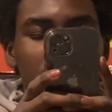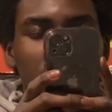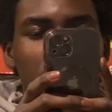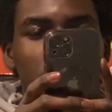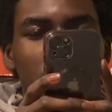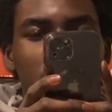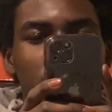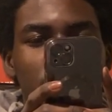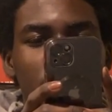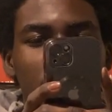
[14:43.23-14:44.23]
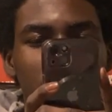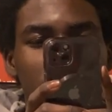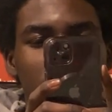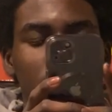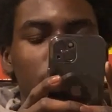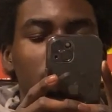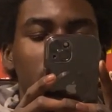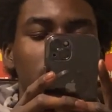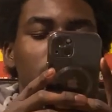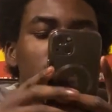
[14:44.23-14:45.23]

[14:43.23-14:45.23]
like a picture for like the thumbnail,